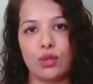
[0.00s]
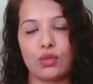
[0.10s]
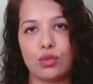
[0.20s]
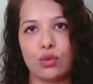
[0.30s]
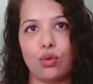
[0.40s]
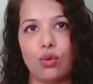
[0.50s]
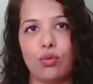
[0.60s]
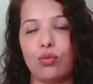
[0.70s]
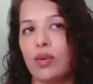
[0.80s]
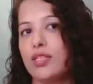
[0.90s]

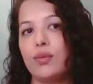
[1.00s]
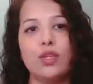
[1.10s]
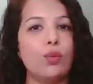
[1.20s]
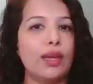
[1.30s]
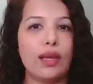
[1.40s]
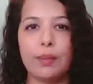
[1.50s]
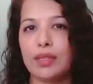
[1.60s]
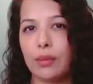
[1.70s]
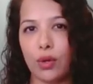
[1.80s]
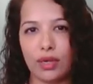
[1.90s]
So once when you wake up
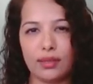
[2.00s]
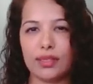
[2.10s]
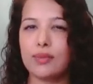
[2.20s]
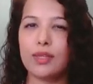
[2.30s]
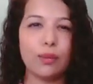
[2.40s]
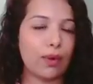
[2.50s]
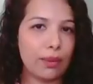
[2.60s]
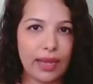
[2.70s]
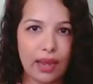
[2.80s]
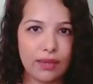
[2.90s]
in the morning, that's when you're
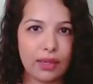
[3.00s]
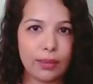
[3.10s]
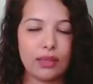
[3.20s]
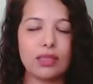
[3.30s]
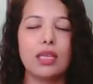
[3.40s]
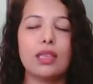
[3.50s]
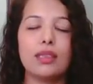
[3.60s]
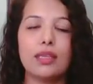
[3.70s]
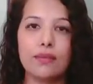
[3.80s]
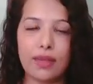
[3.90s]
probably having a bath,
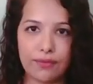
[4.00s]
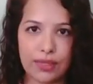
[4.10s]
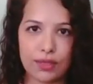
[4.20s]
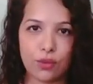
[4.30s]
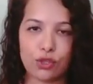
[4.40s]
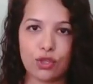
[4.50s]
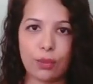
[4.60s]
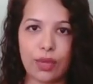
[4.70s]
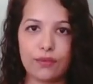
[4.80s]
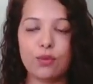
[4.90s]
leave that face wash in
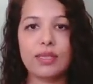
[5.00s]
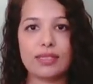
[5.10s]
your bathroom.